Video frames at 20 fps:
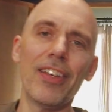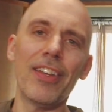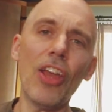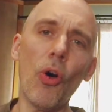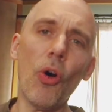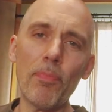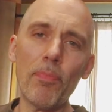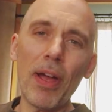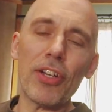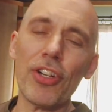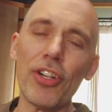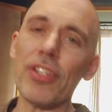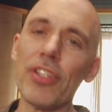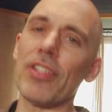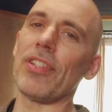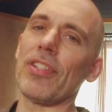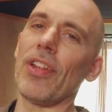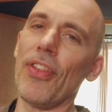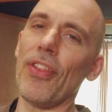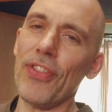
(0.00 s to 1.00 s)
Yo
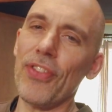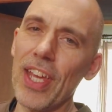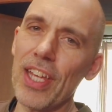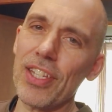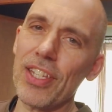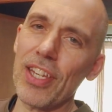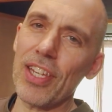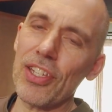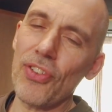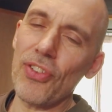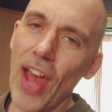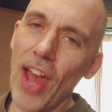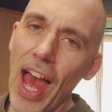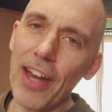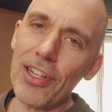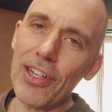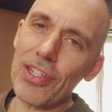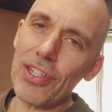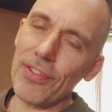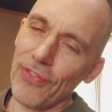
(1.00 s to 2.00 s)
patrons, this is
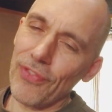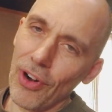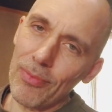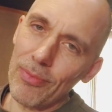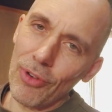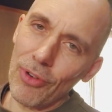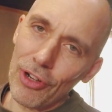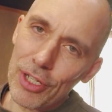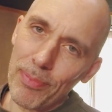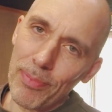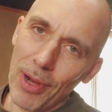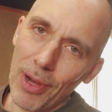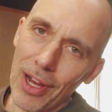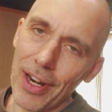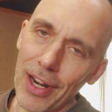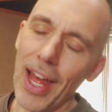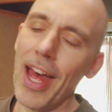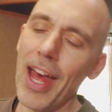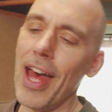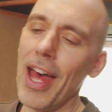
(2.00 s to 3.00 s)
Johannes from
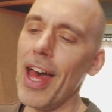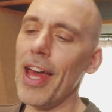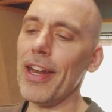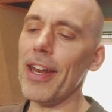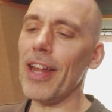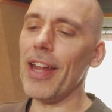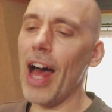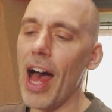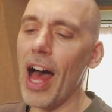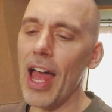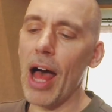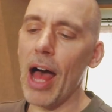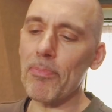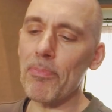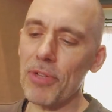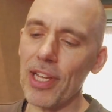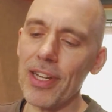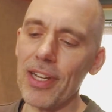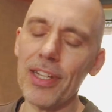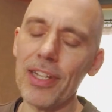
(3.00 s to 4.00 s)
Noisebud, and I
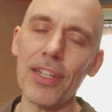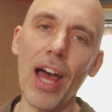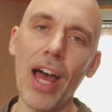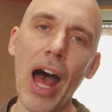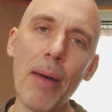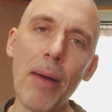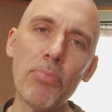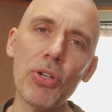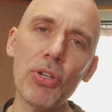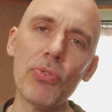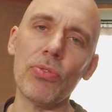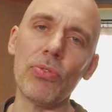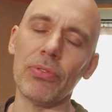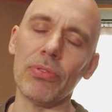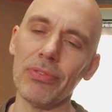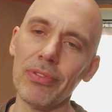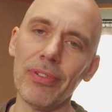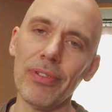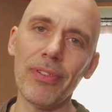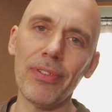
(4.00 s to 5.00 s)
updated Aboh.
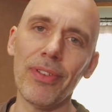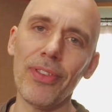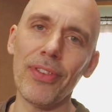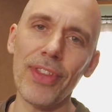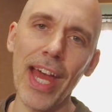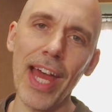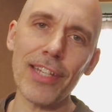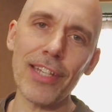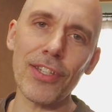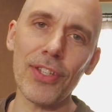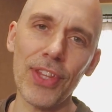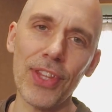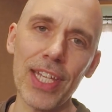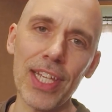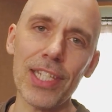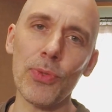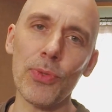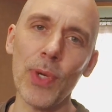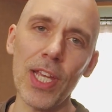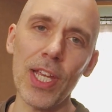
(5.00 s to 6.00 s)
That's
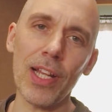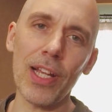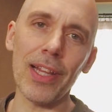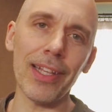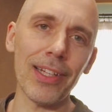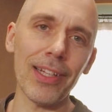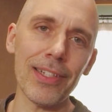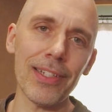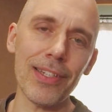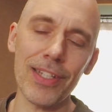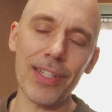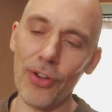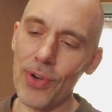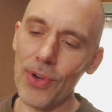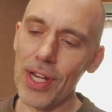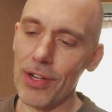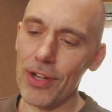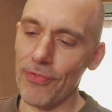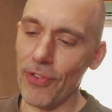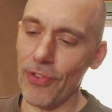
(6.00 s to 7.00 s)
this week little
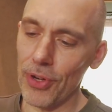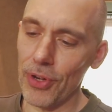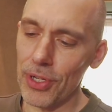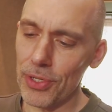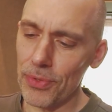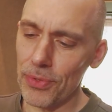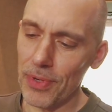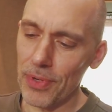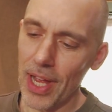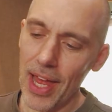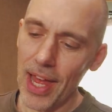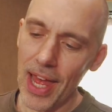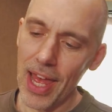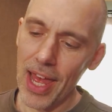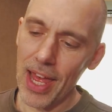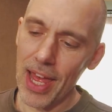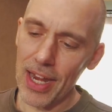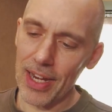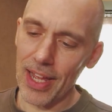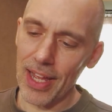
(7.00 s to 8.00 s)
treat for you.
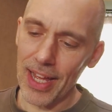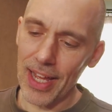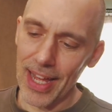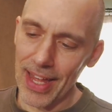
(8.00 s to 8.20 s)
And